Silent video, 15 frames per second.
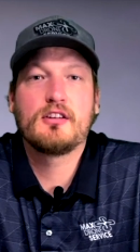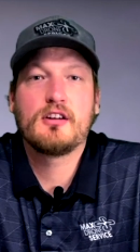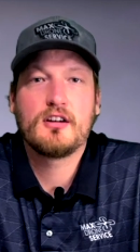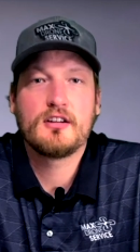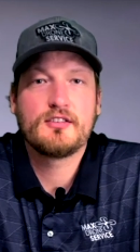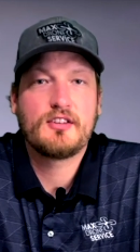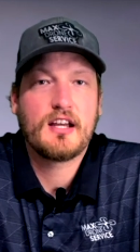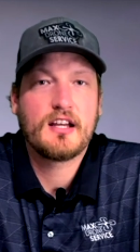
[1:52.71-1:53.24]

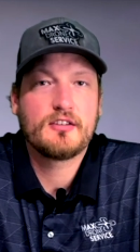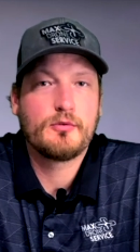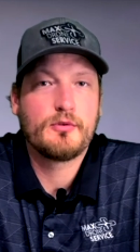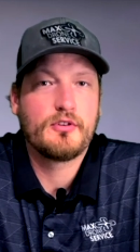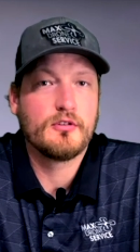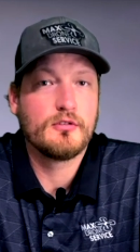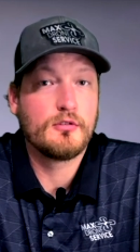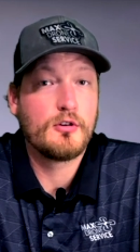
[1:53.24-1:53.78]
contact with
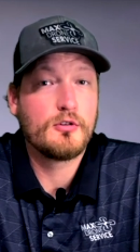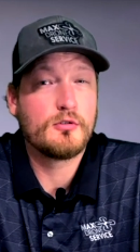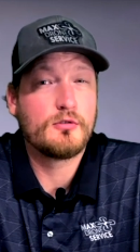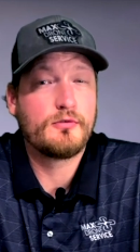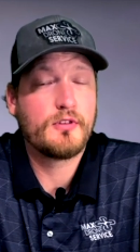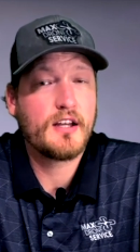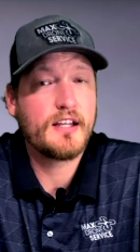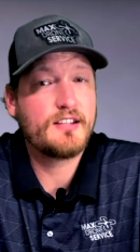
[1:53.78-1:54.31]
your local
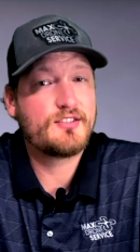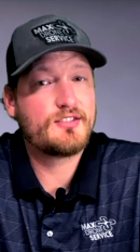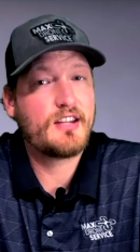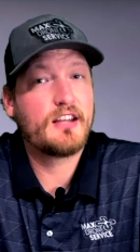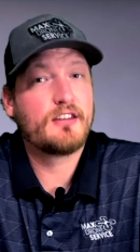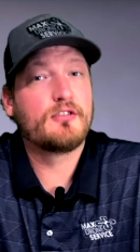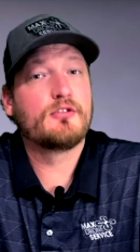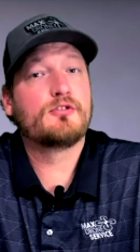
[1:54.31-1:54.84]
Flight
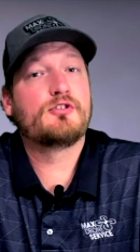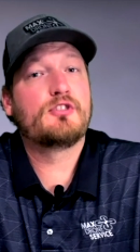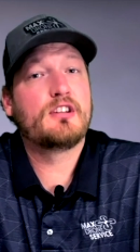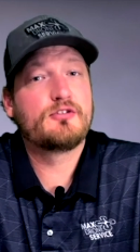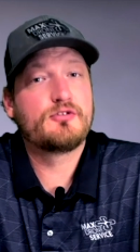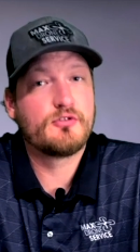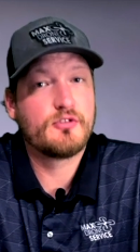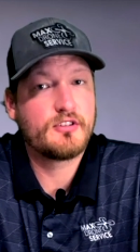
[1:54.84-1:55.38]
Standards
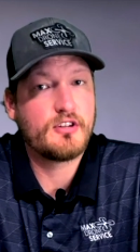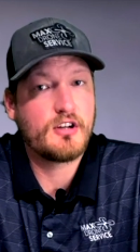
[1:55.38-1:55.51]
District